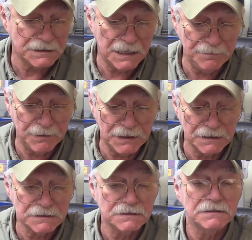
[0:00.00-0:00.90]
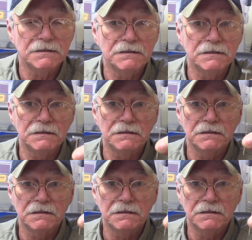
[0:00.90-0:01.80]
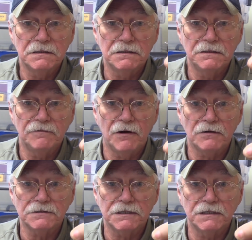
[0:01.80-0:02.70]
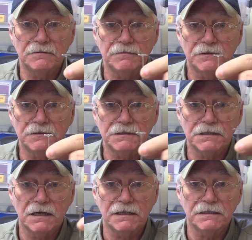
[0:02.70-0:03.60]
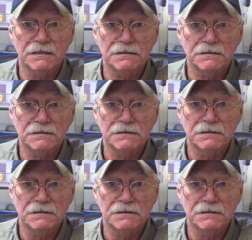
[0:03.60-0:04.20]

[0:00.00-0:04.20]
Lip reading: T-pins, you've all seen them. They're just like this.